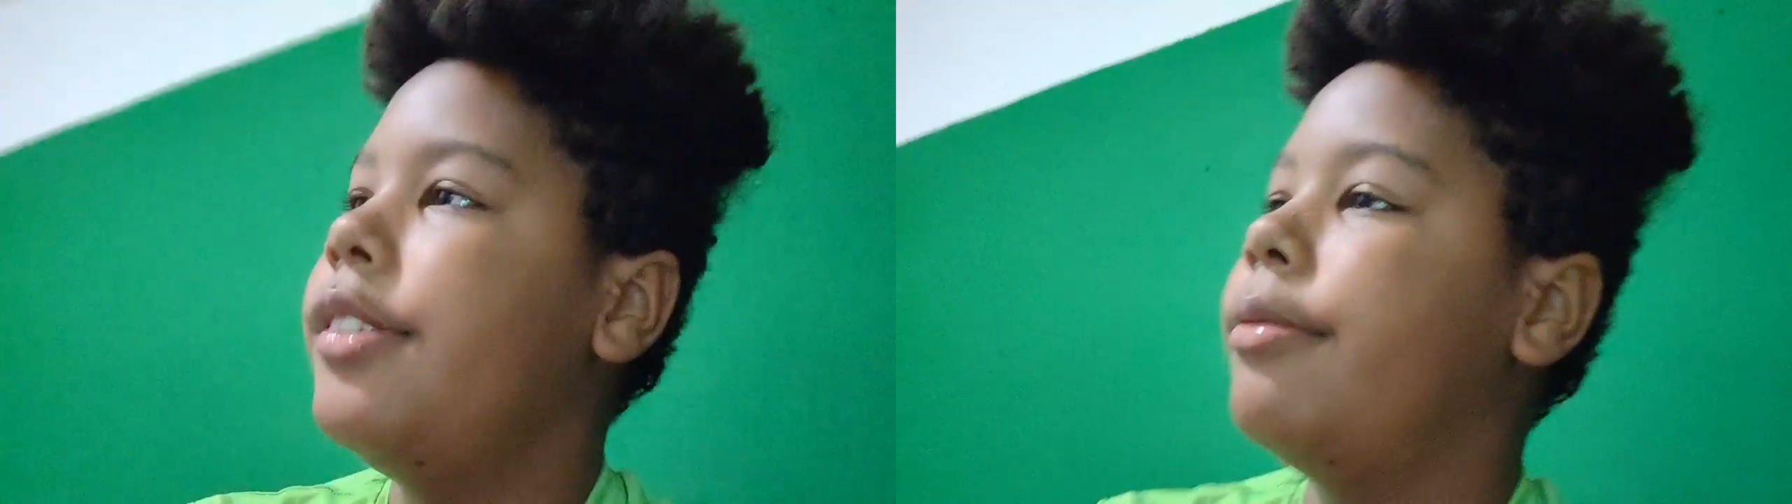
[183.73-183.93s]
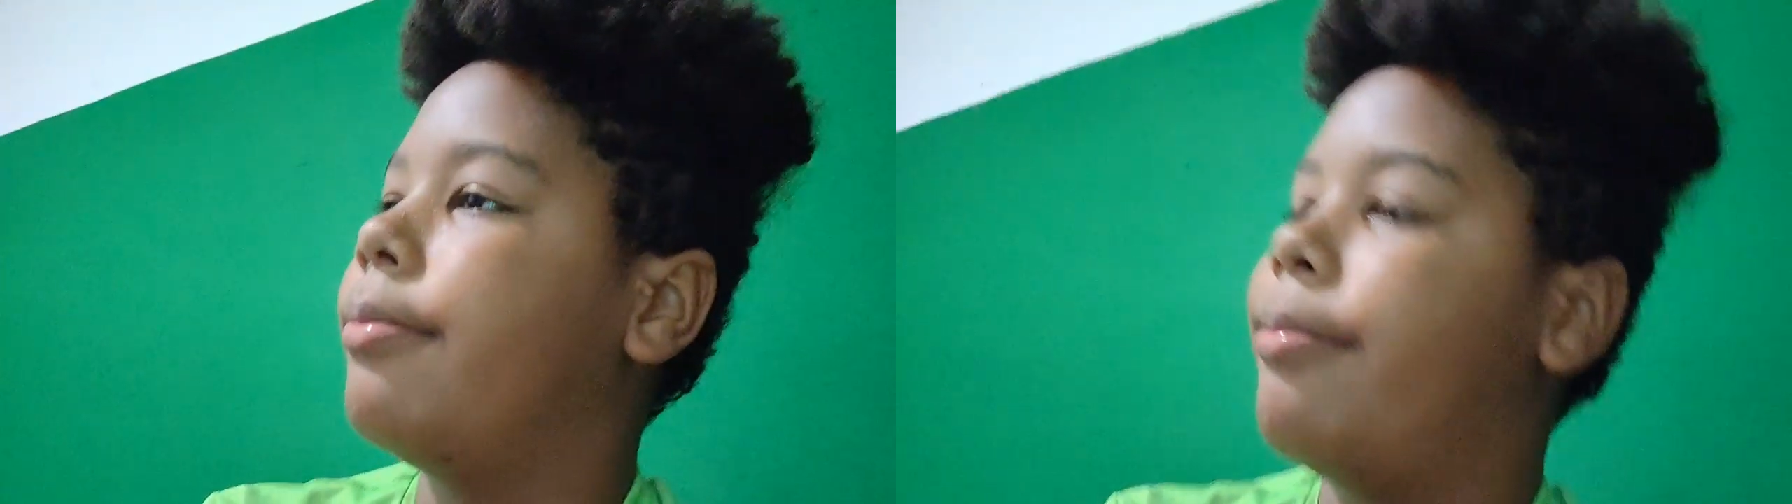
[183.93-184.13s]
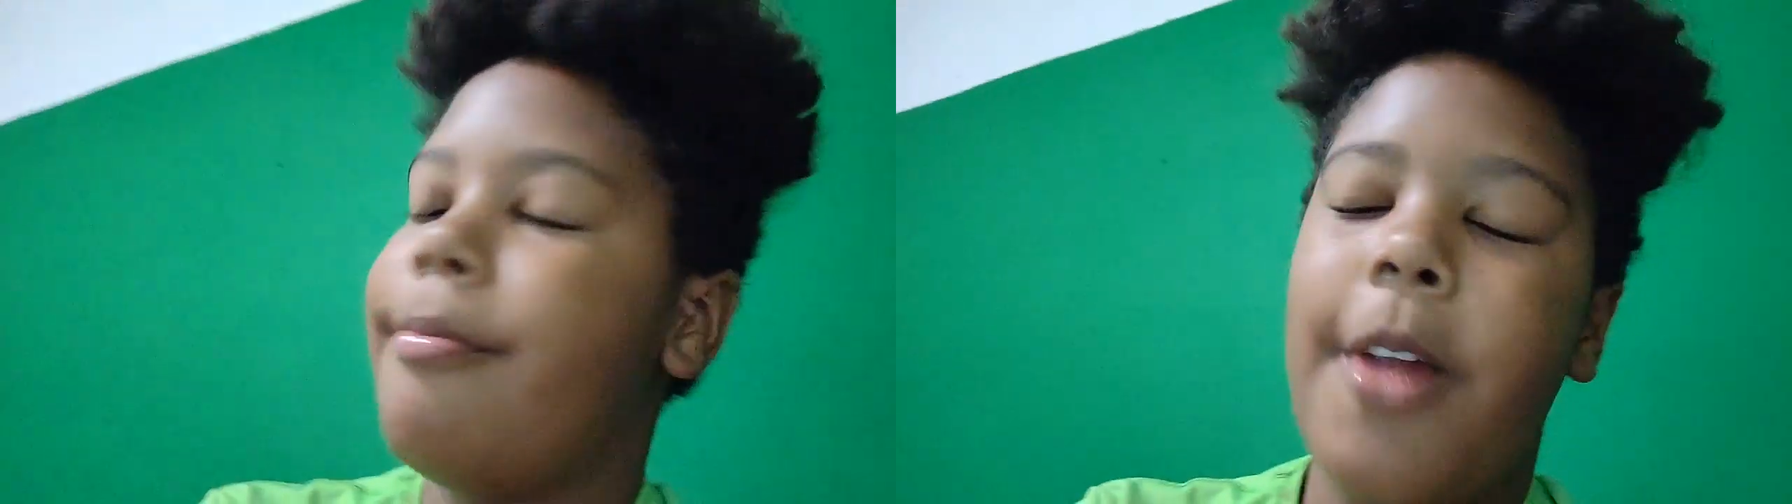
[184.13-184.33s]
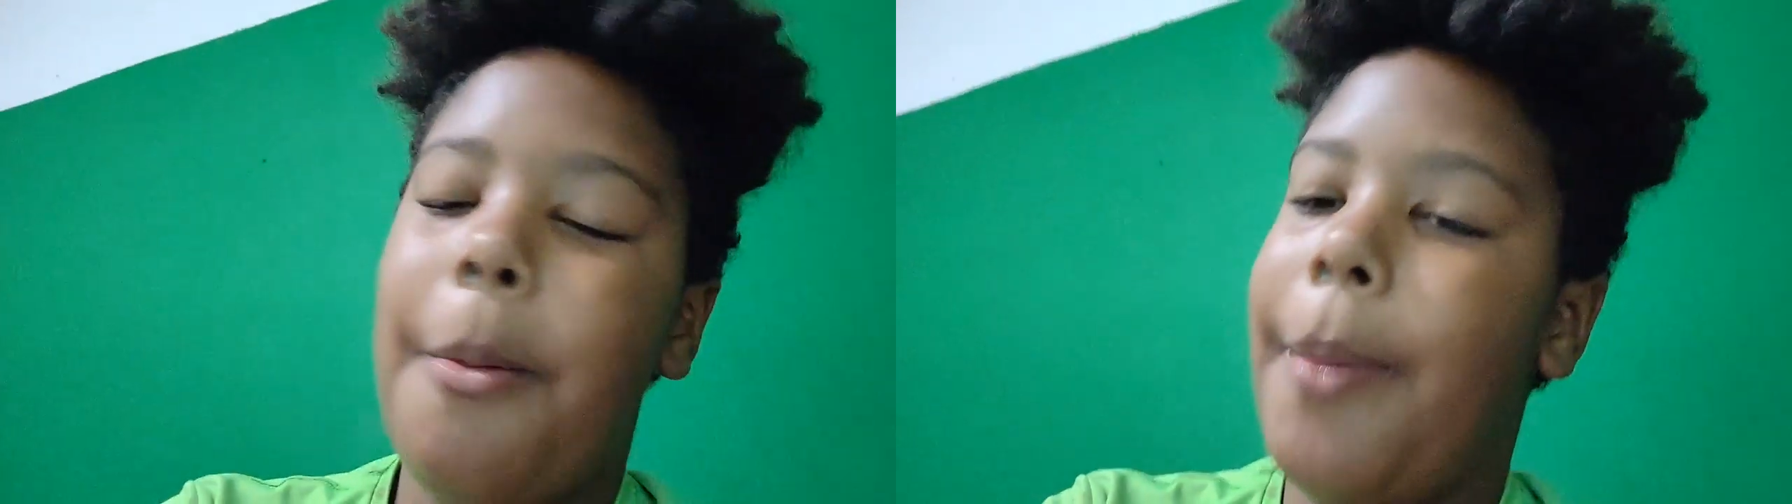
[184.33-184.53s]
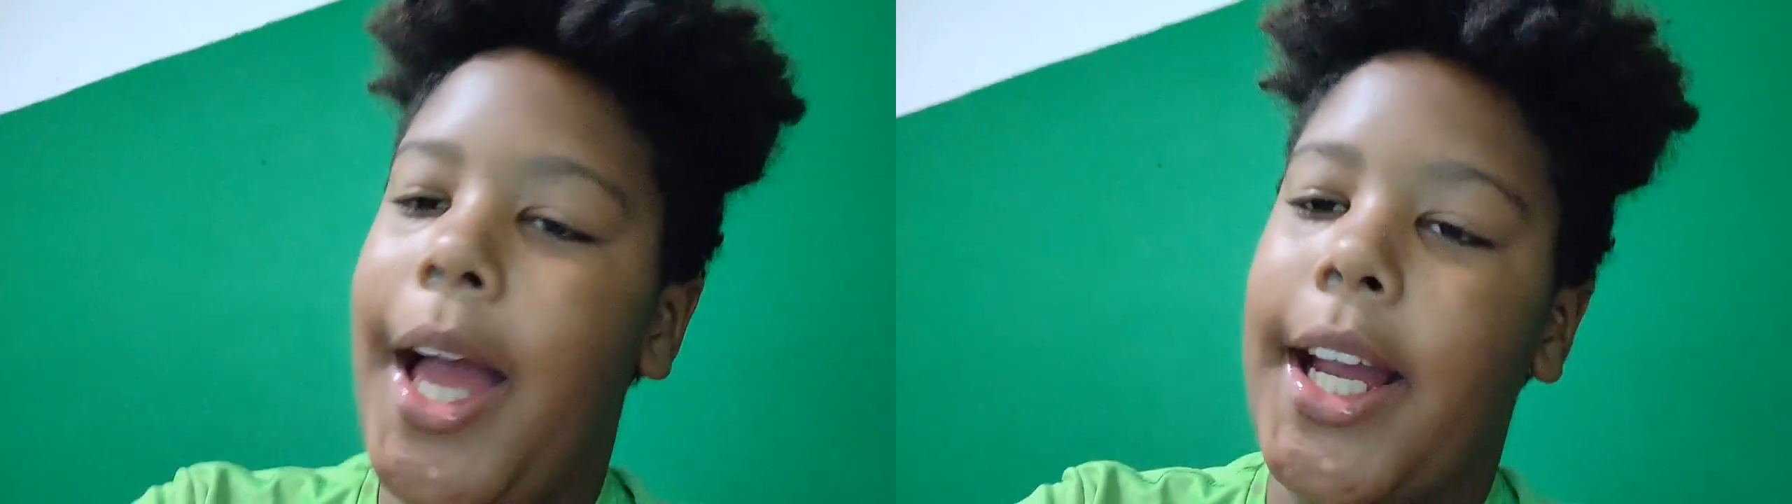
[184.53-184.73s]

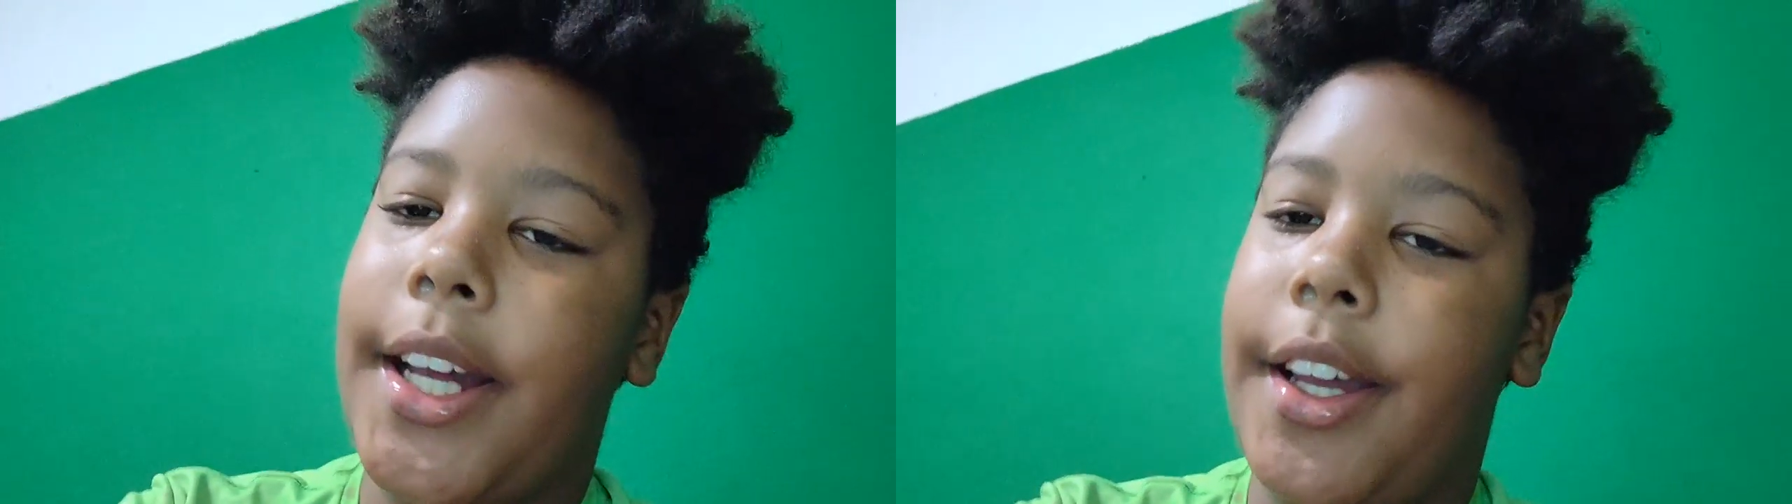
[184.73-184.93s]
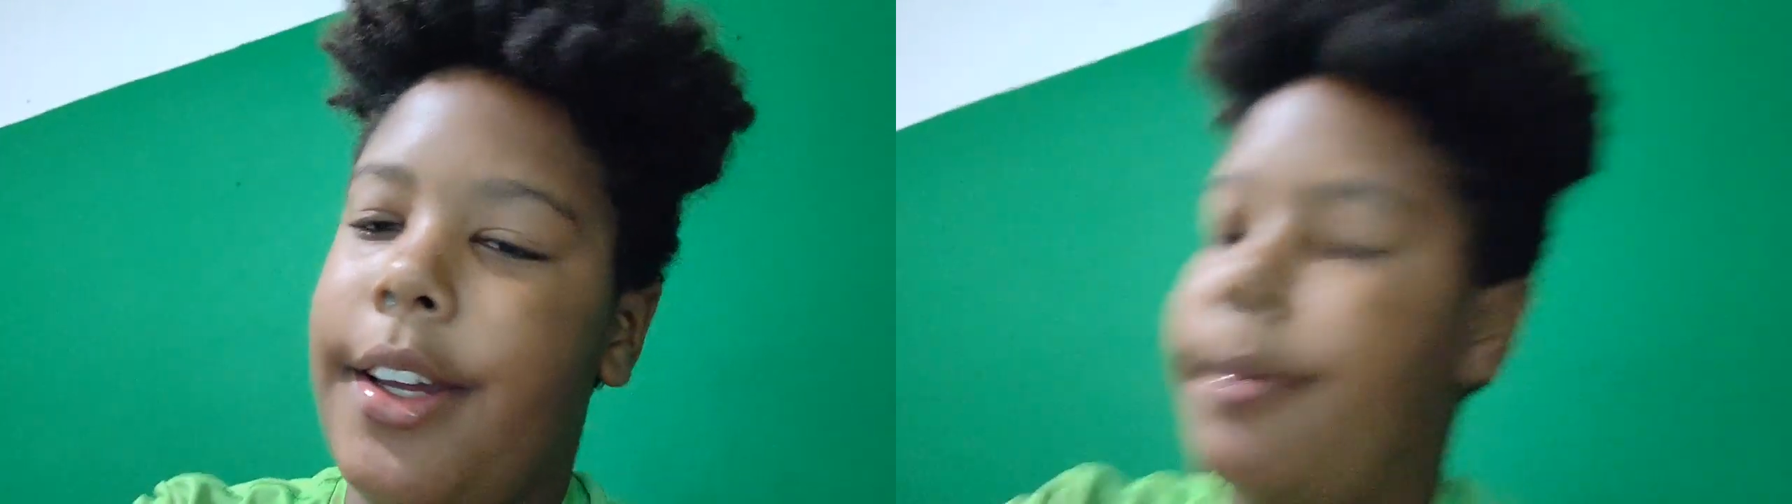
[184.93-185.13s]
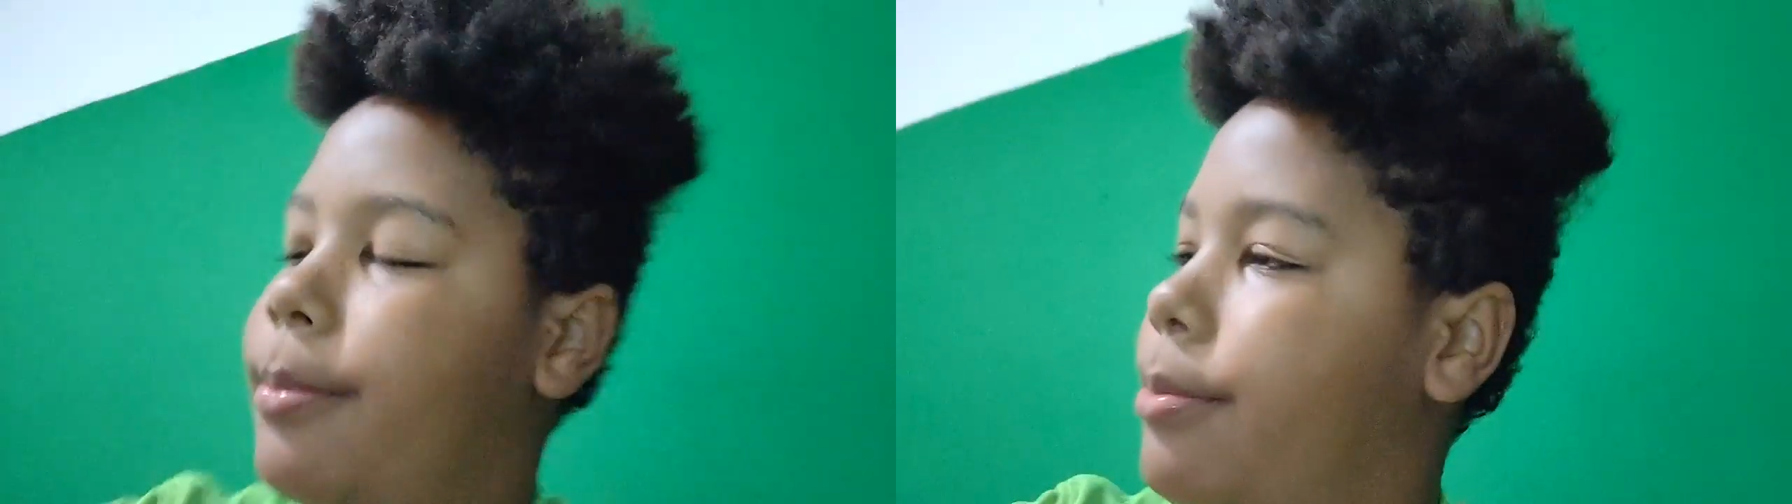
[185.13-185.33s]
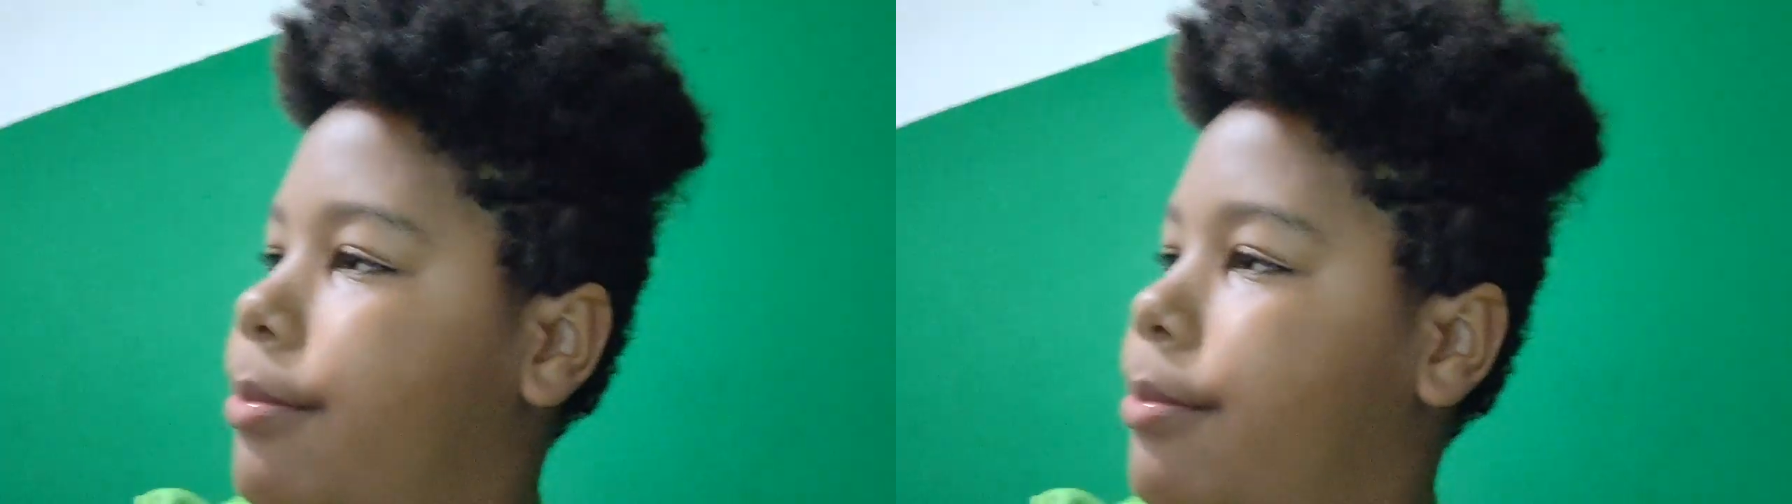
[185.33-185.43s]
oh my god.